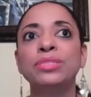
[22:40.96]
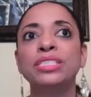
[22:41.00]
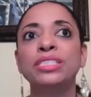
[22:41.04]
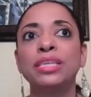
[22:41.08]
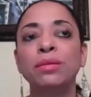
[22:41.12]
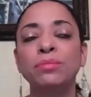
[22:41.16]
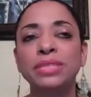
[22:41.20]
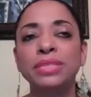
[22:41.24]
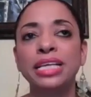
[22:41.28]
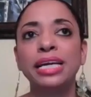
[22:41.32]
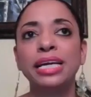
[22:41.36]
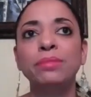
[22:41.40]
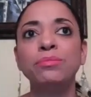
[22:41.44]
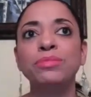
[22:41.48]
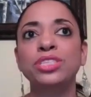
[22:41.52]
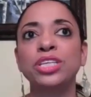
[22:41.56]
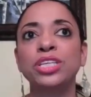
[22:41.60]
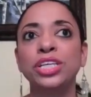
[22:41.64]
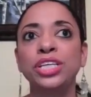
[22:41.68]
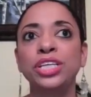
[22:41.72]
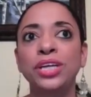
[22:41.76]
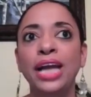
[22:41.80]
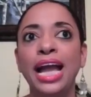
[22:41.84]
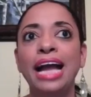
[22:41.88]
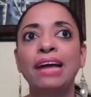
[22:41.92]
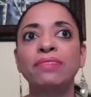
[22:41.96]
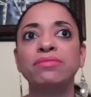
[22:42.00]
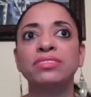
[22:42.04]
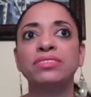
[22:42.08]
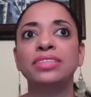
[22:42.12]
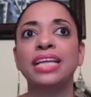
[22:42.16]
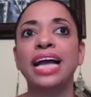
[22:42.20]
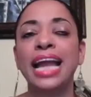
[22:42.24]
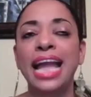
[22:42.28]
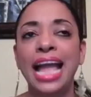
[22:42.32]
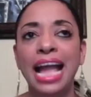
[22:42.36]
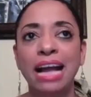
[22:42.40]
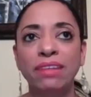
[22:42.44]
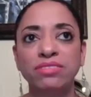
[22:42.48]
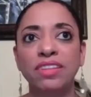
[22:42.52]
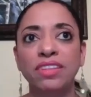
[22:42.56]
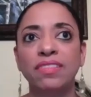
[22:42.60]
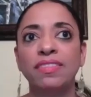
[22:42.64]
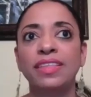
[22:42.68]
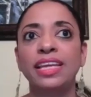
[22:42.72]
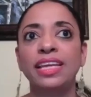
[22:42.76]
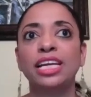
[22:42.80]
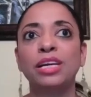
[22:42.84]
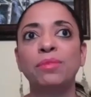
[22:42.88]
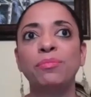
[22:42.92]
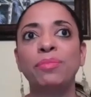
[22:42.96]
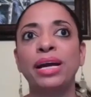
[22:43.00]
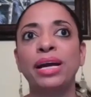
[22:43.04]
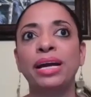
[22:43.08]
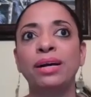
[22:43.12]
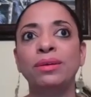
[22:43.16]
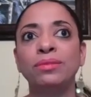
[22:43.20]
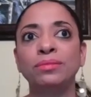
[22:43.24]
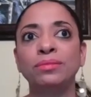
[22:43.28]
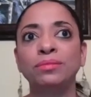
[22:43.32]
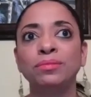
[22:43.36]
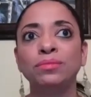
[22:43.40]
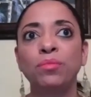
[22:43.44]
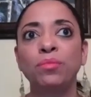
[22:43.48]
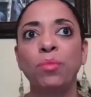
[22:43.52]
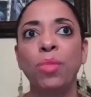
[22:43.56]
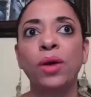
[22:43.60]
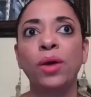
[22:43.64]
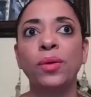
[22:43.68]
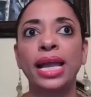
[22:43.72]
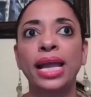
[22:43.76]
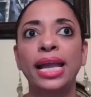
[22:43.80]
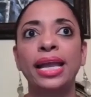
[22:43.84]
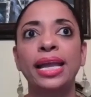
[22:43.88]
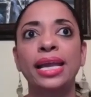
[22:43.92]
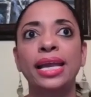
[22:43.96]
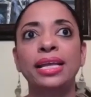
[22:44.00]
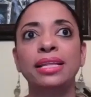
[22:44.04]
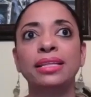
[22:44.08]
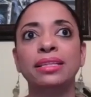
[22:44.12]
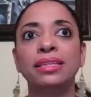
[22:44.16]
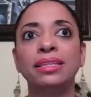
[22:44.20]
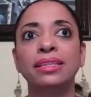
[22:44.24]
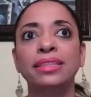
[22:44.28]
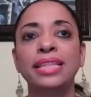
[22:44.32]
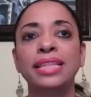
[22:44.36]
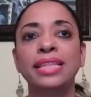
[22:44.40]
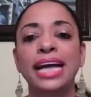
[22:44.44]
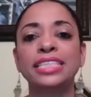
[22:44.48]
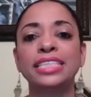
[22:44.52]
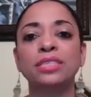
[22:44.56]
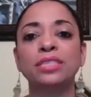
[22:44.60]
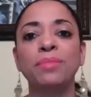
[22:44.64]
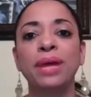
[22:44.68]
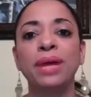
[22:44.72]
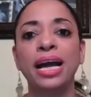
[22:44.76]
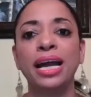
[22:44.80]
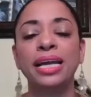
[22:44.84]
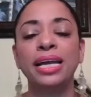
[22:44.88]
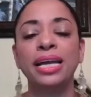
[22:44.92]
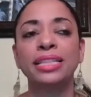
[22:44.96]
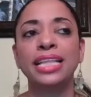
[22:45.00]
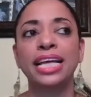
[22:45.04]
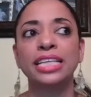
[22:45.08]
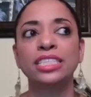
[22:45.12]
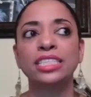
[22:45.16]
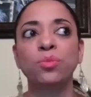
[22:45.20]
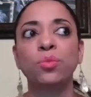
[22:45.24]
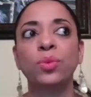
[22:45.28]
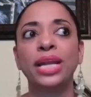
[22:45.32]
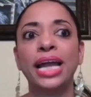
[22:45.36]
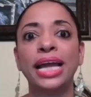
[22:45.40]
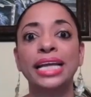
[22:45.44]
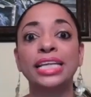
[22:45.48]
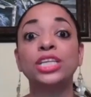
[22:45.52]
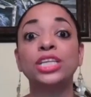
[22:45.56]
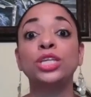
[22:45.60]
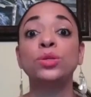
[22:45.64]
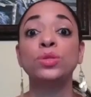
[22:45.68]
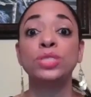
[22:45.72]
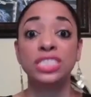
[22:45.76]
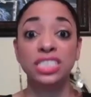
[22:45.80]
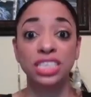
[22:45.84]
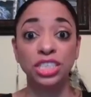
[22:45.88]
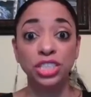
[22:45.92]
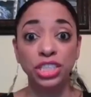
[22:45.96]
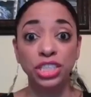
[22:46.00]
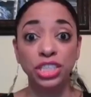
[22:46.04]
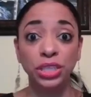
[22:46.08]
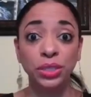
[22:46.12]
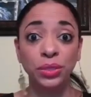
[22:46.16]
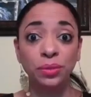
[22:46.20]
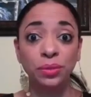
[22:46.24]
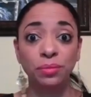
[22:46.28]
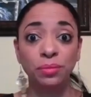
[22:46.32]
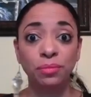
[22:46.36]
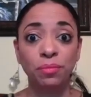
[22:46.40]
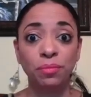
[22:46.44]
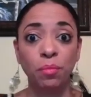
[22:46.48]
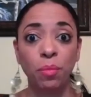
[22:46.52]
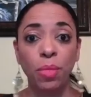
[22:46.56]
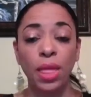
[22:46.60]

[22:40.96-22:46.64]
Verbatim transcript: Sometimes I have to think about, okay, that's what I used to do.